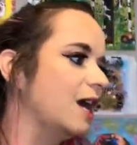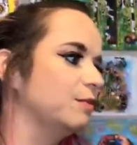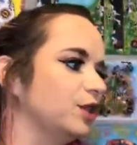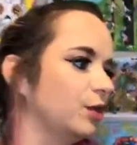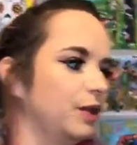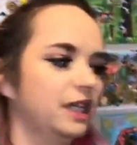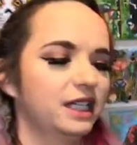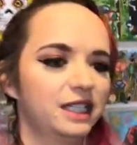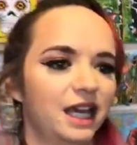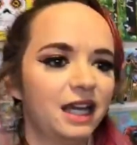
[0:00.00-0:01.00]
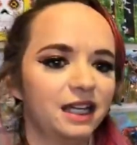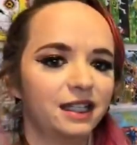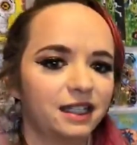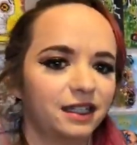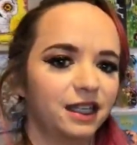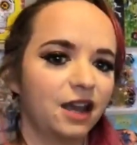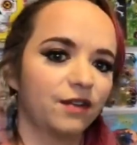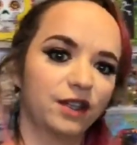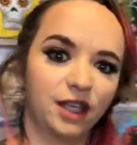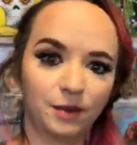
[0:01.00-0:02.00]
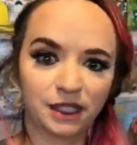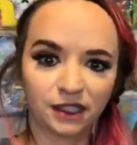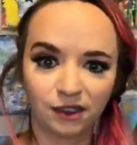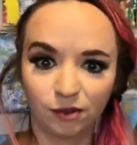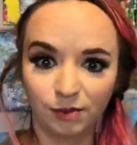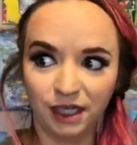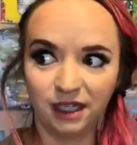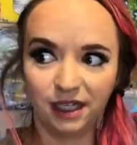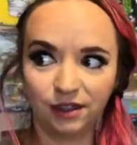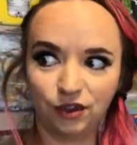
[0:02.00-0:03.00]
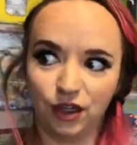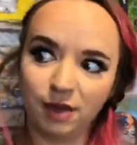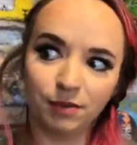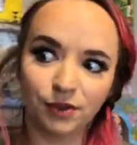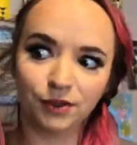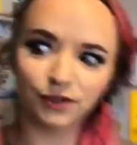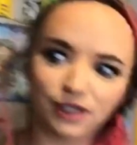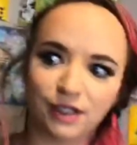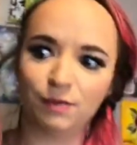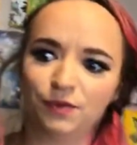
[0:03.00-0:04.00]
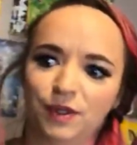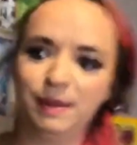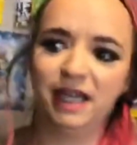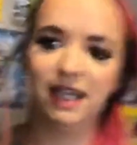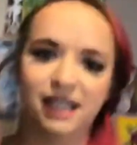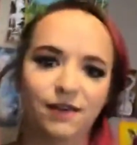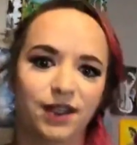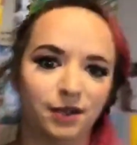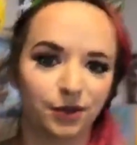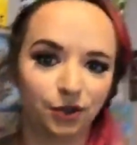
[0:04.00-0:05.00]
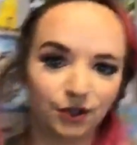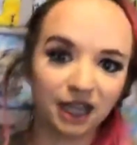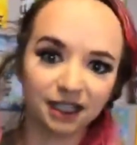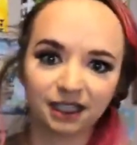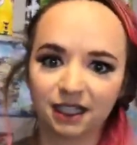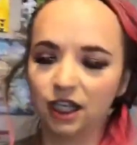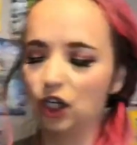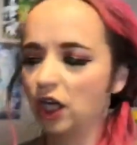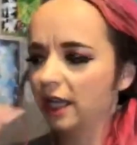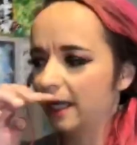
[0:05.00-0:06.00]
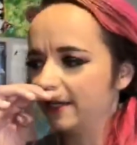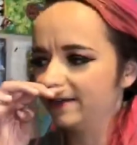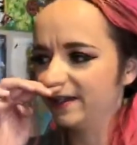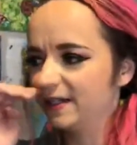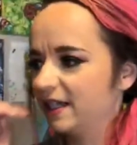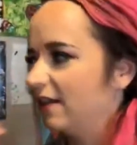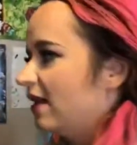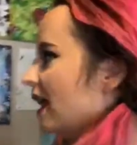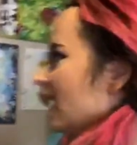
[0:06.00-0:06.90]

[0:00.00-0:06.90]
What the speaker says: So we decided, since everything was a little bit in shambles, because having to deal with two desks in here and all that kind of fun stuff,